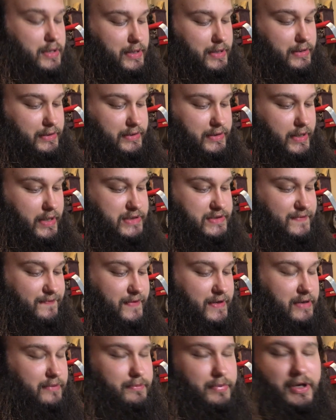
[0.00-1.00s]
It does
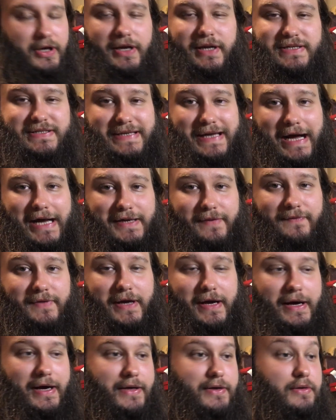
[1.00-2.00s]
fit, but it is kind of
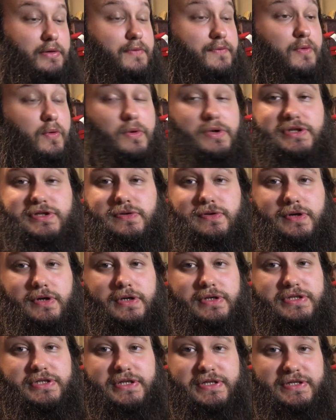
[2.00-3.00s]
tight. Of course, you
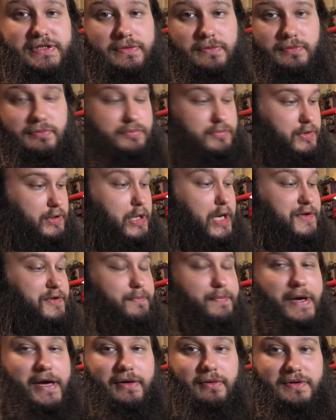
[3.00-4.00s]
could just cut
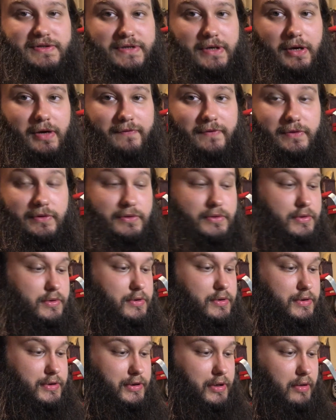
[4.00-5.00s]
the petals off and,
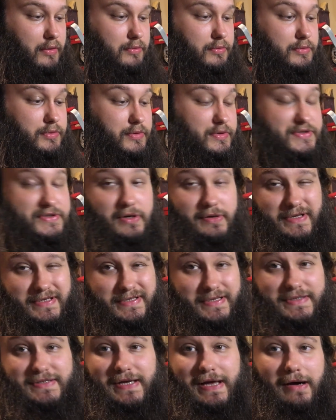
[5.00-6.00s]
you know, use
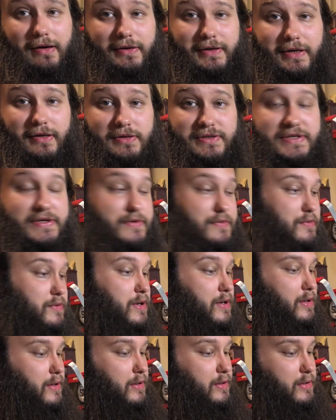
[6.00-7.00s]
36 cal in here too.
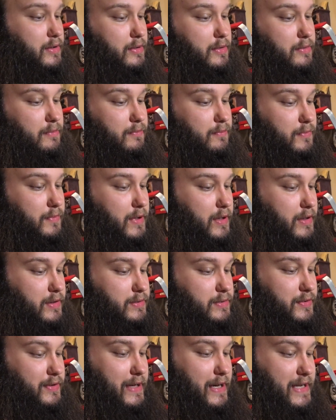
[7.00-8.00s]

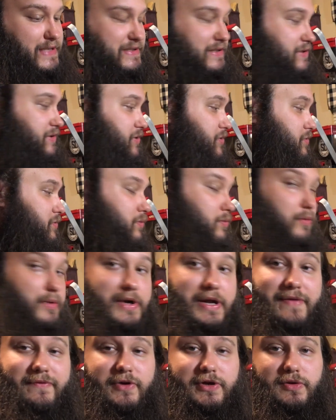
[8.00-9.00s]
But you guys can do
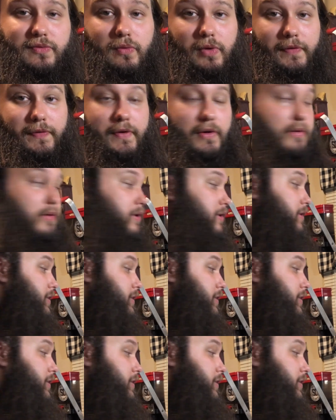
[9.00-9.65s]
whatever you want though.